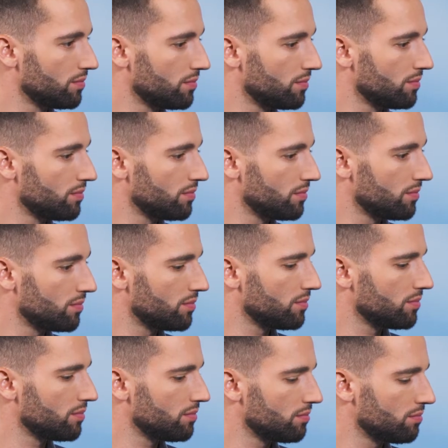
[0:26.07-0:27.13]

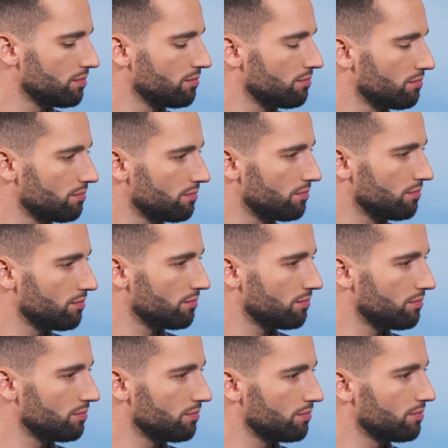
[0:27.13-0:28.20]

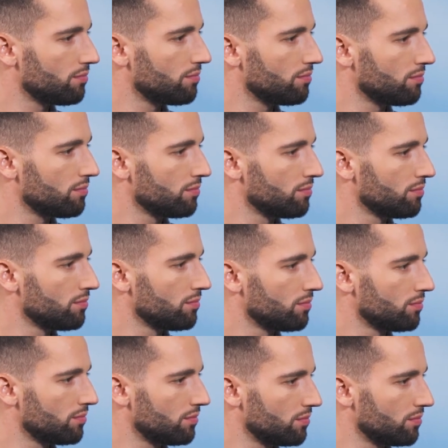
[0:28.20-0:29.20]
(silent)